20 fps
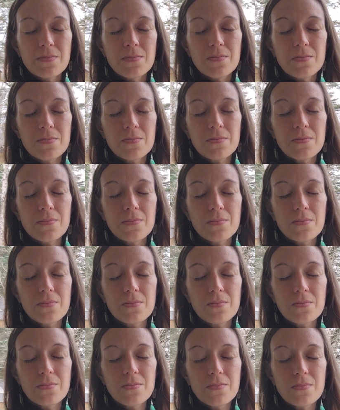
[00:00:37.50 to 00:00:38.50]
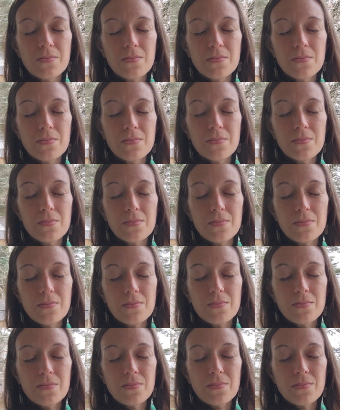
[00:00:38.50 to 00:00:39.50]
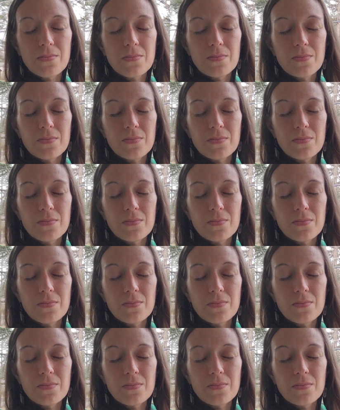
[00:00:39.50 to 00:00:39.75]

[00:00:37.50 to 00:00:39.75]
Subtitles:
[no speech]